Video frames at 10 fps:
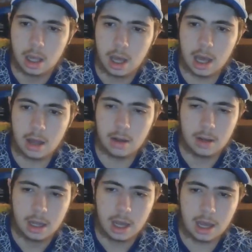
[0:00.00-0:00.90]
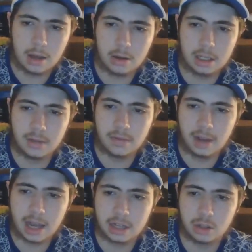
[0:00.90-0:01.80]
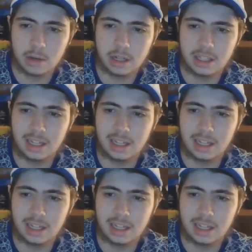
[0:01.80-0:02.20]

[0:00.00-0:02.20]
Hail to Flash Green.